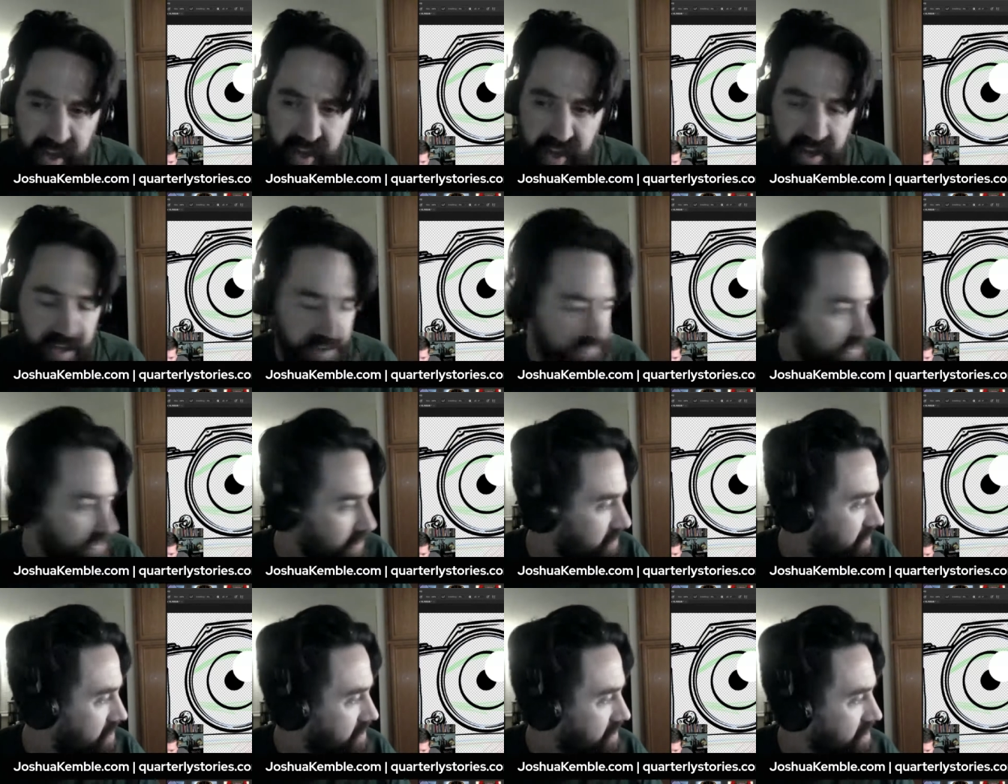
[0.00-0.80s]
If you're
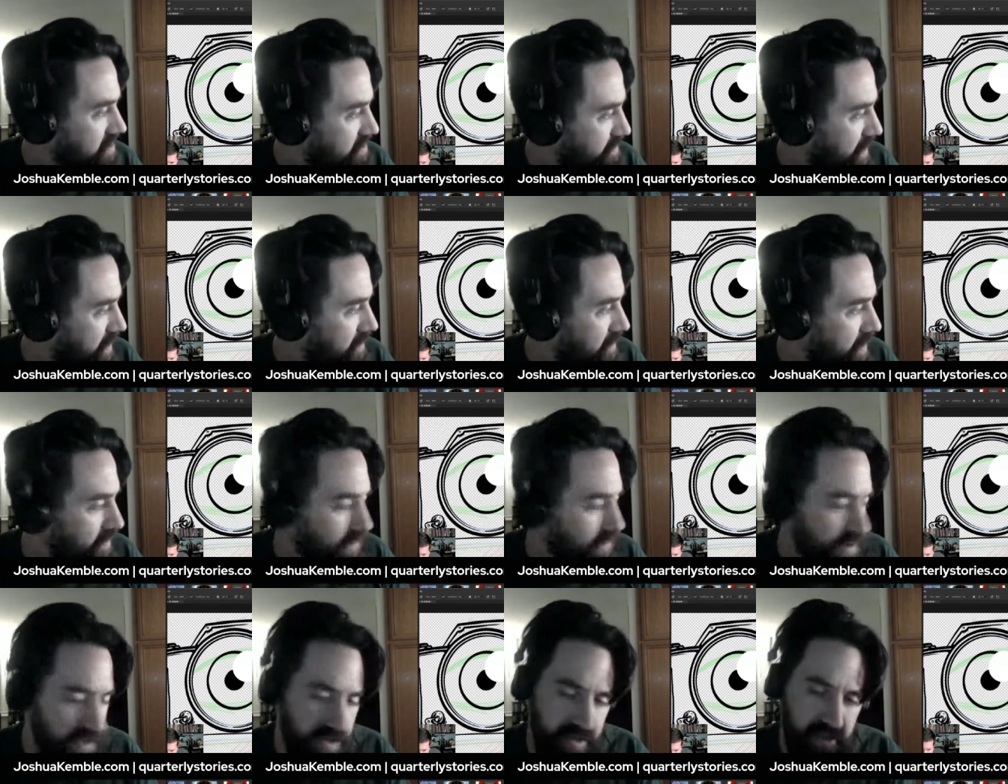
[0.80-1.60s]
curious about my
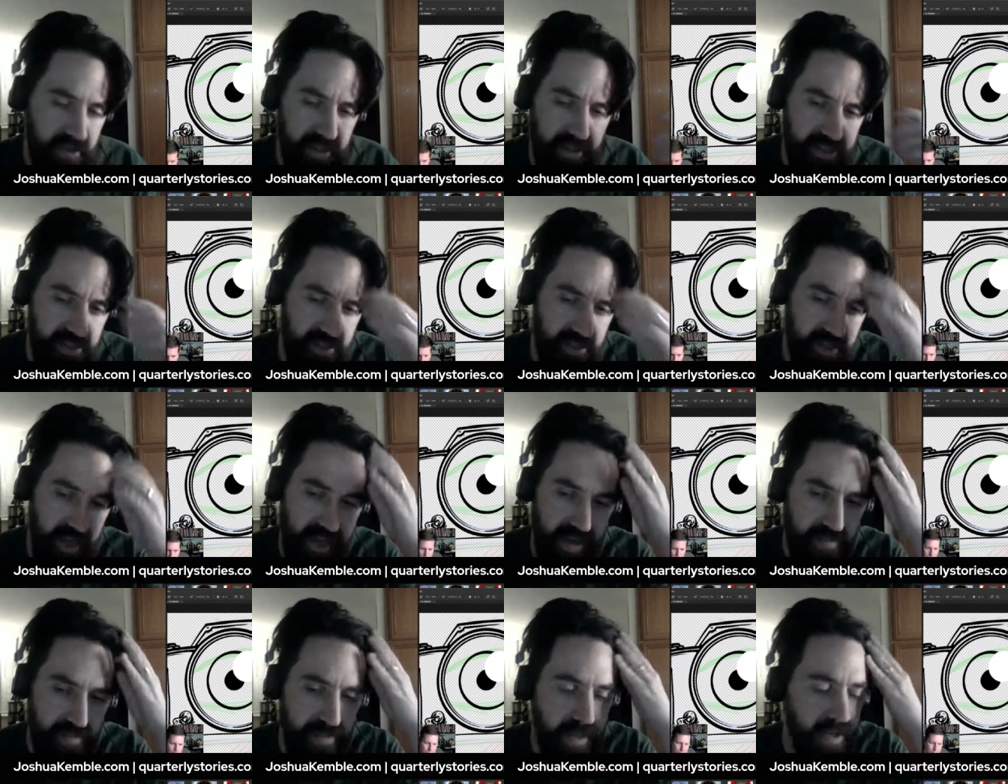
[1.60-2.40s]
work, you can
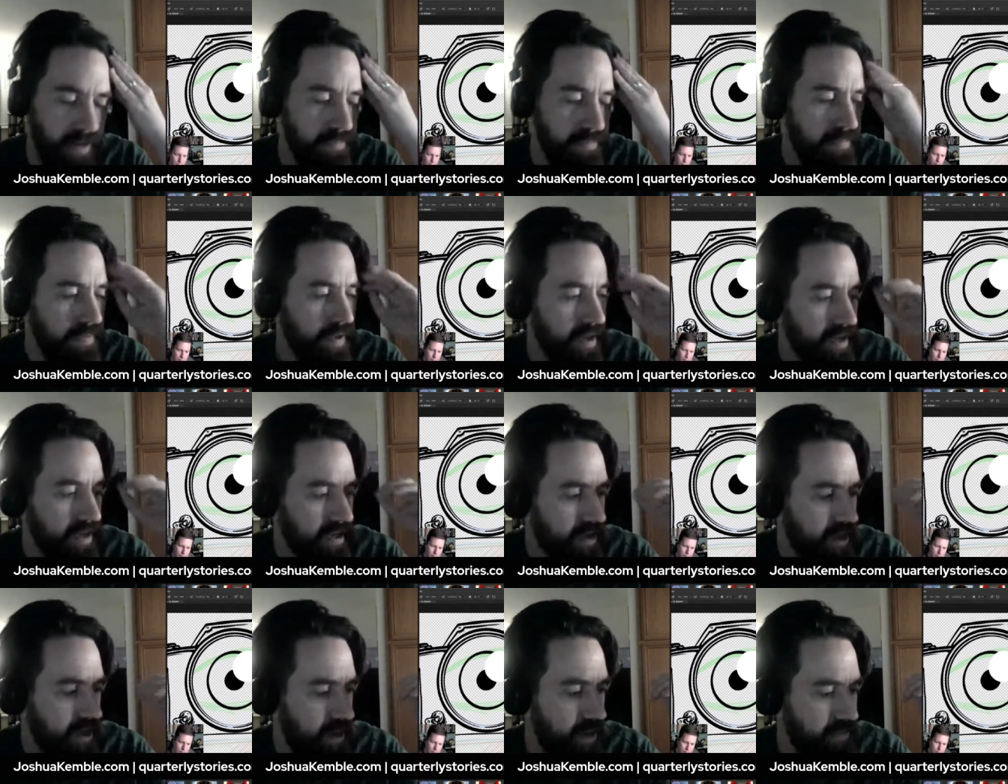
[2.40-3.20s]
pick up a
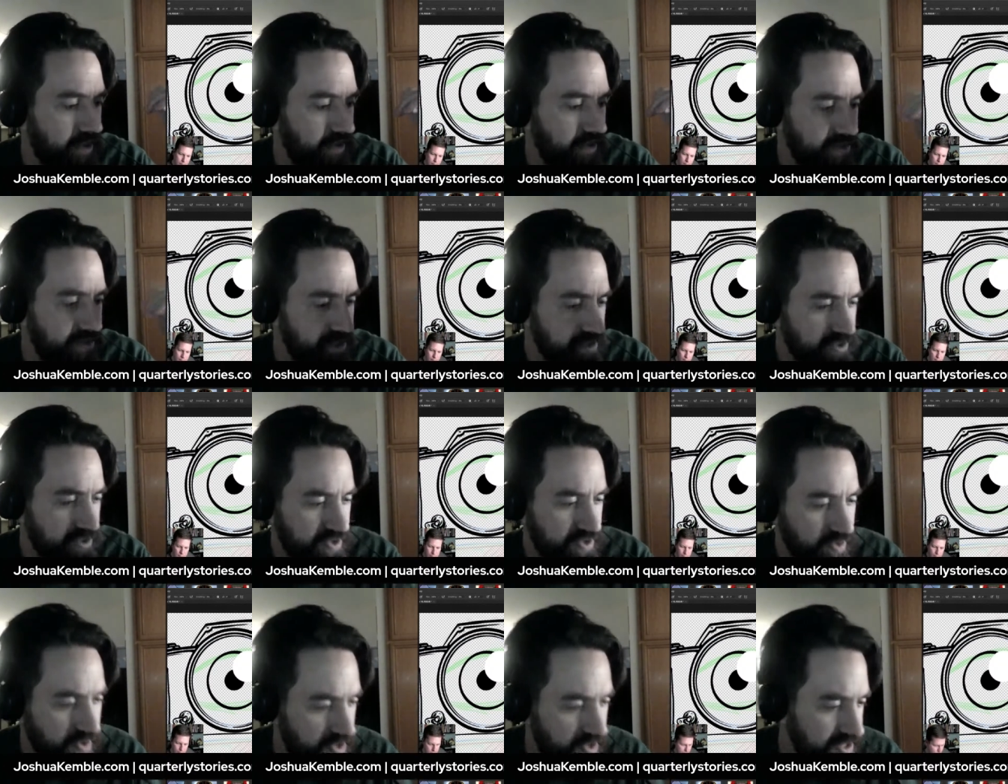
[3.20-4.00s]
copy of 2
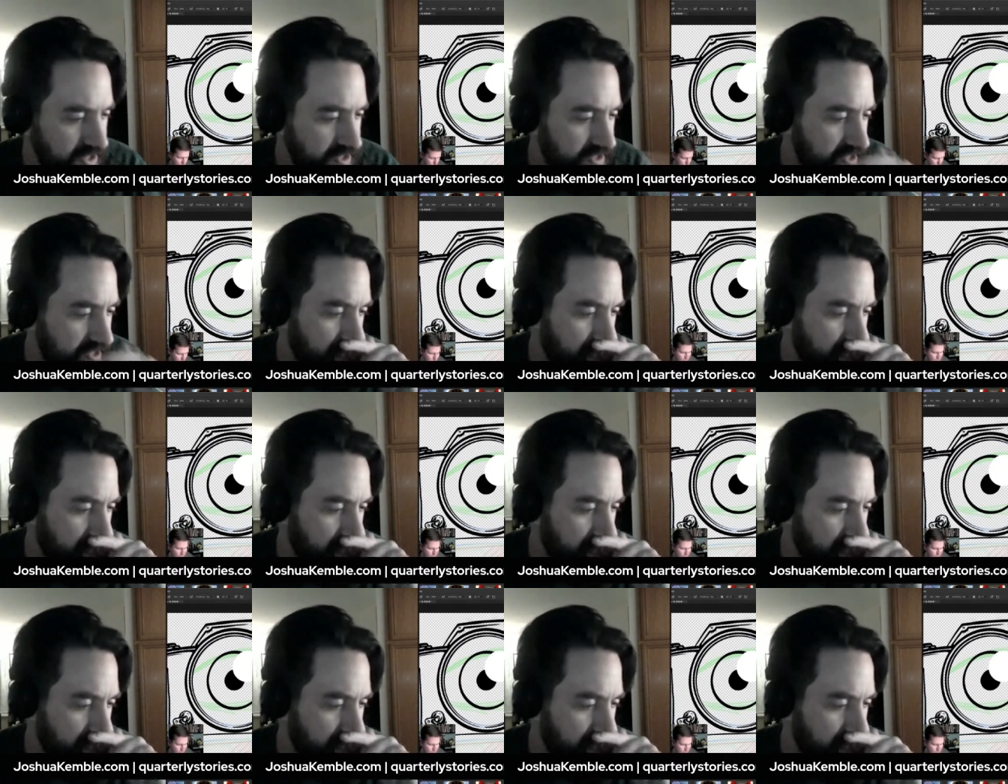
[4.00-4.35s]
stories,